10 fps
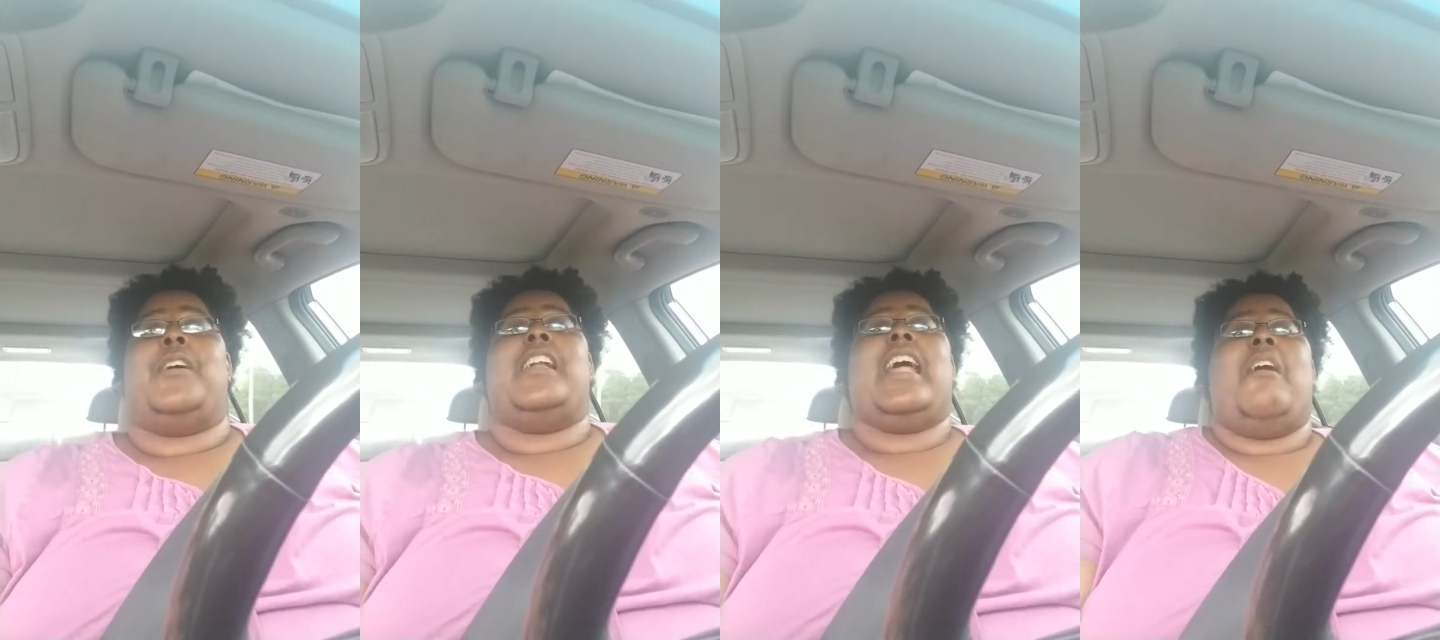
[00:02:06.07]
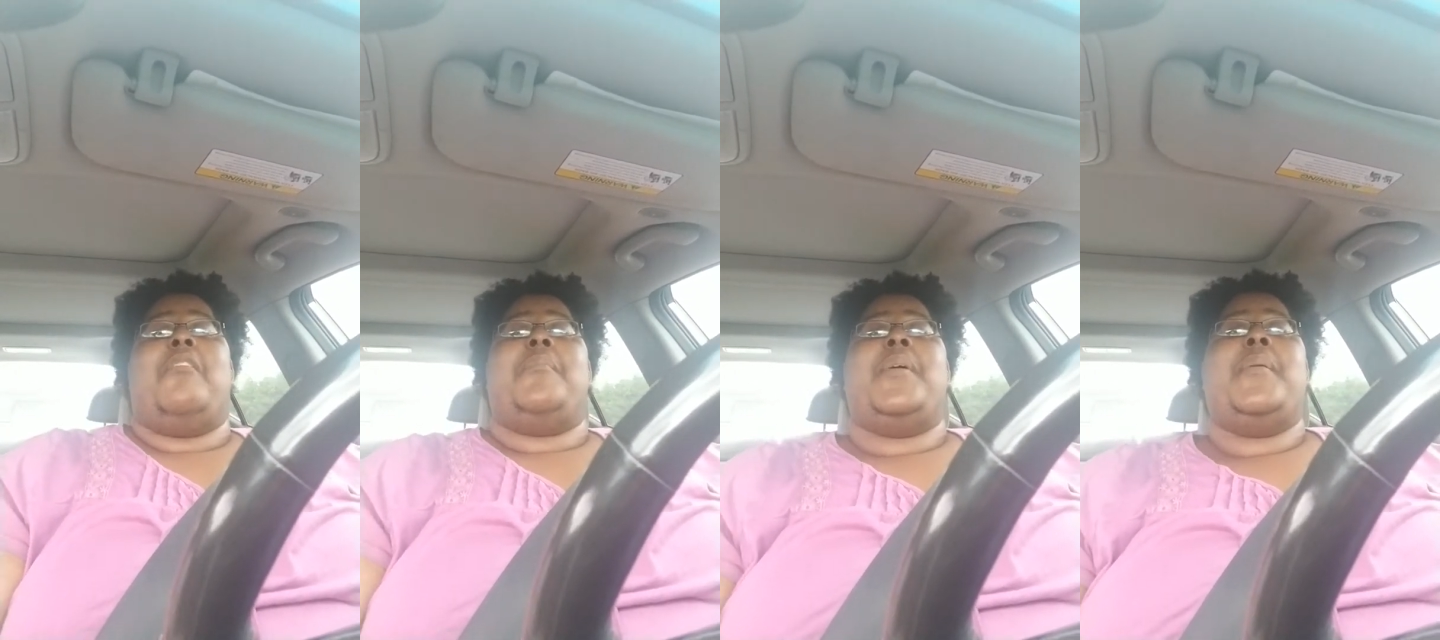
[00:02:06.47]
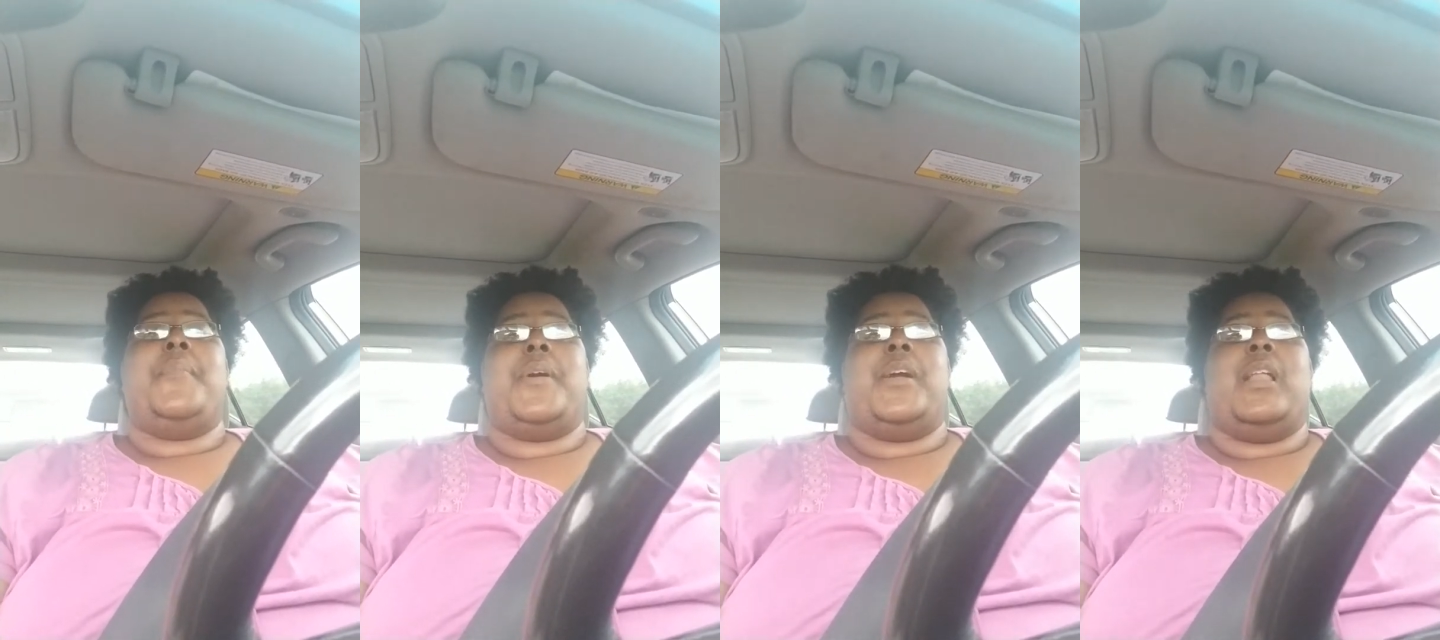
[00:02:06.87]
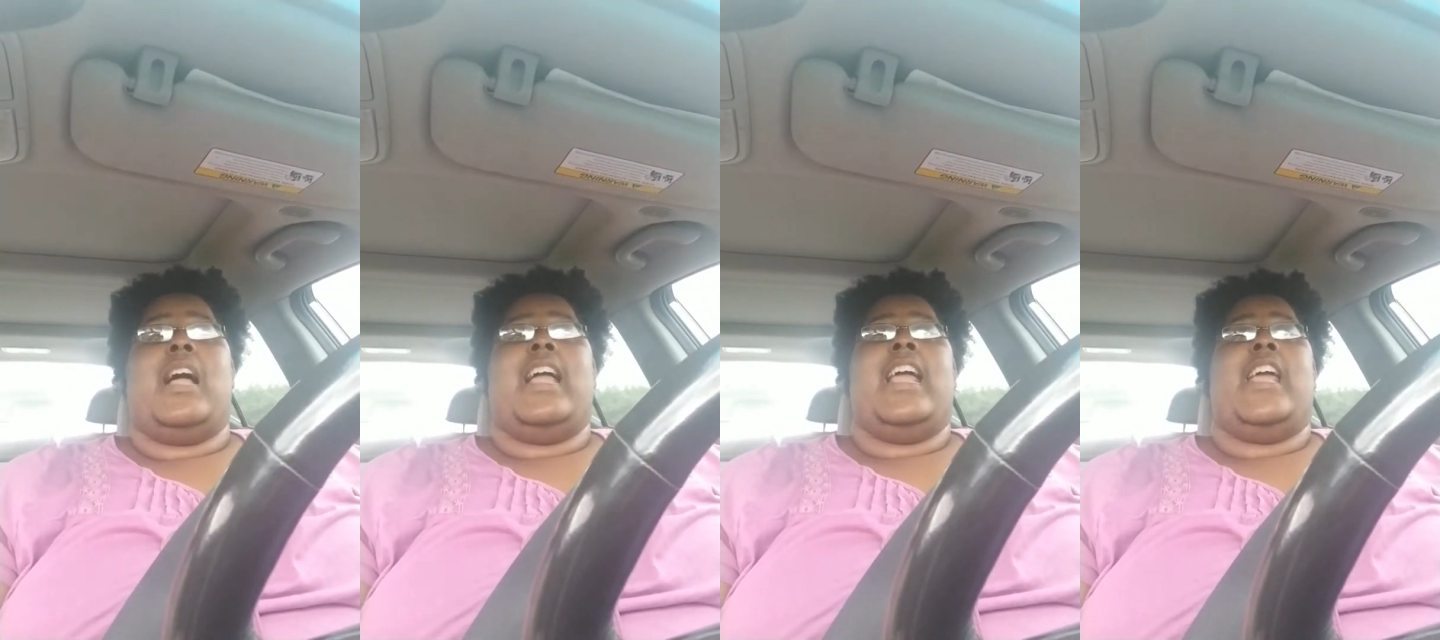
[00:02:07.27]
and I remember
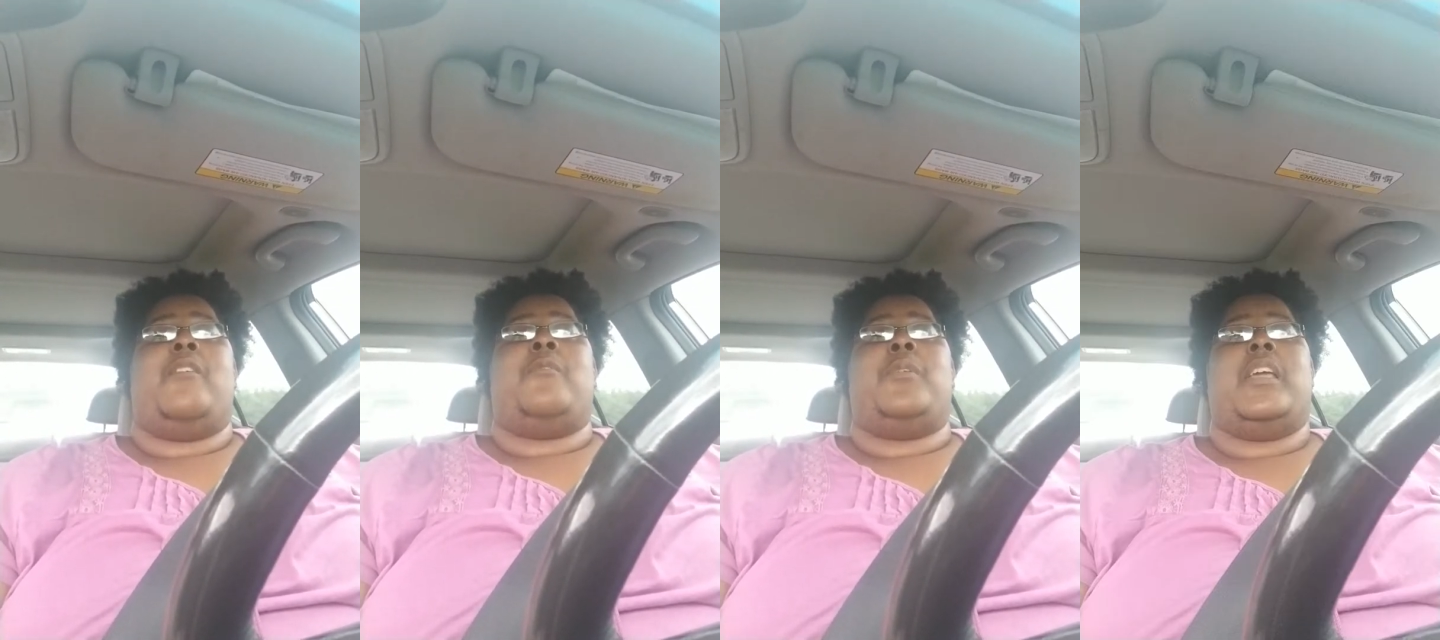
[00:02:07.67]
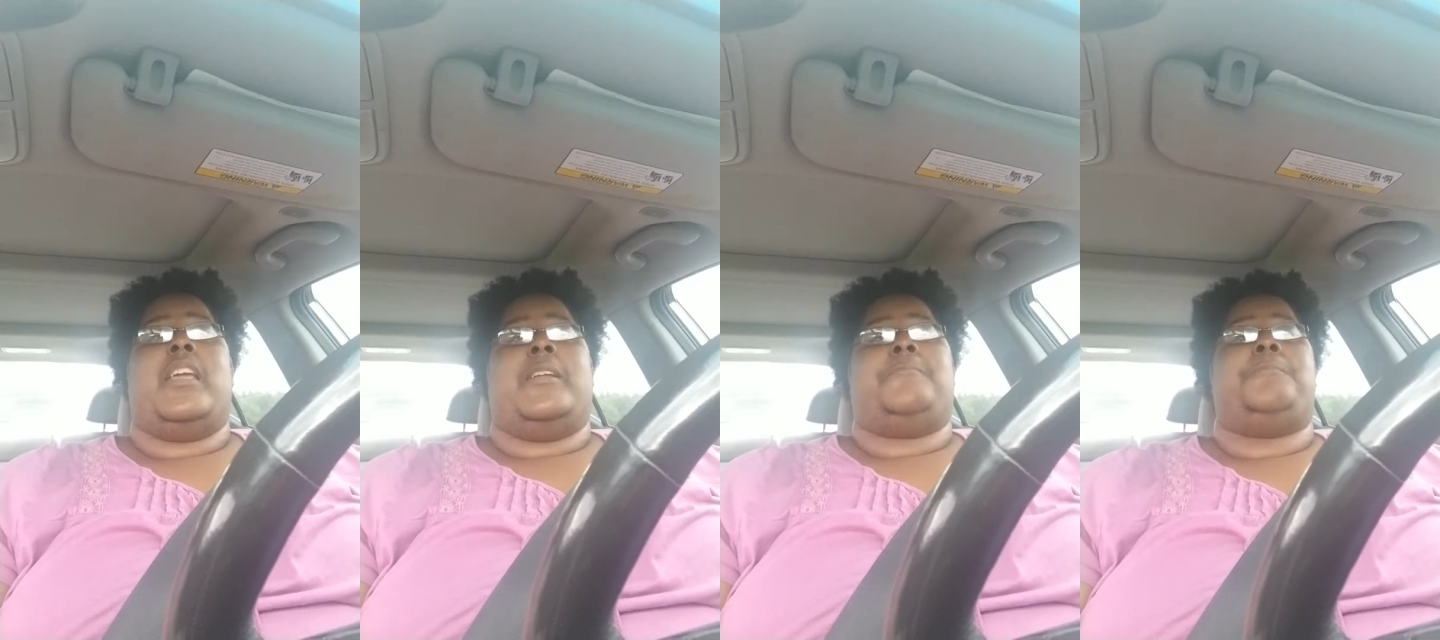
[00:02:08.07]
like when